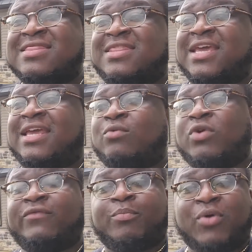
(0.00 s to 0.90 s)
Then
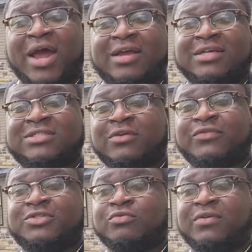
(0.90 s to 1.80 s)
whatever product or
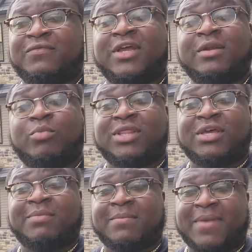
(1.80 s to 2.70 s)
service you develop with
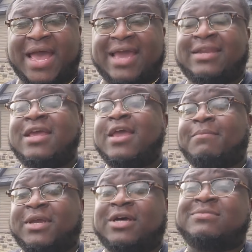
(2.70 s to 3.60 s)
them in mind
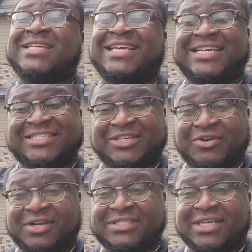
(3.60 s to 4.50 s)
becomes
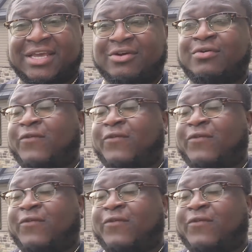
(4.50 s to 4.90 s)
easier to sell.